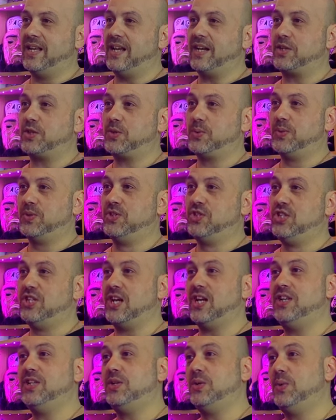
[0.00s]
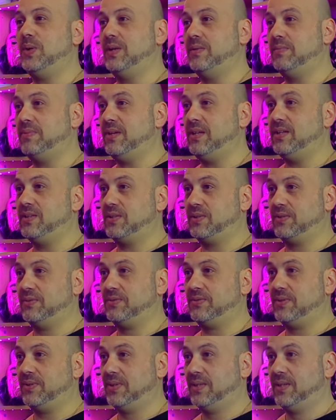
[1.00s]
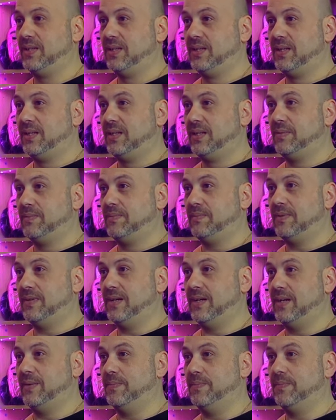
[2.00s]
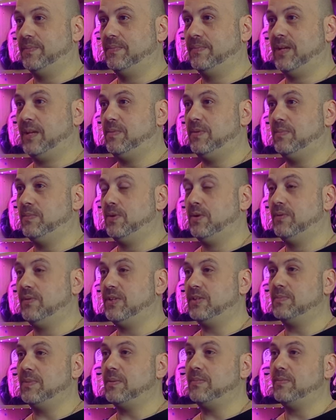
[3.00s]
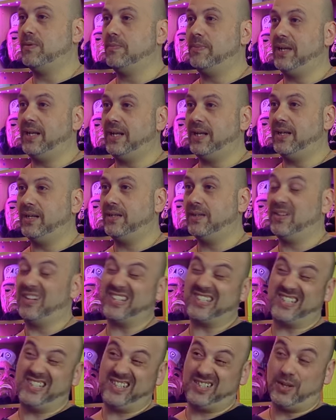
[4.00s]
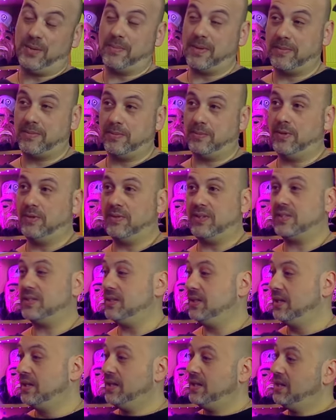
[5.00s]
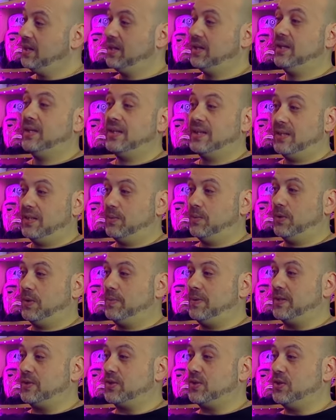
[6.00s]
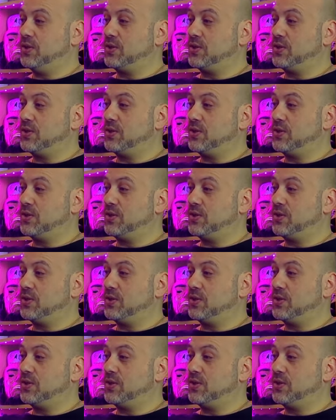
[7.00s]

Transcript: an actual genuine piece of um, maybe movies memorabilia. Actually, it's not maybe movies. What about the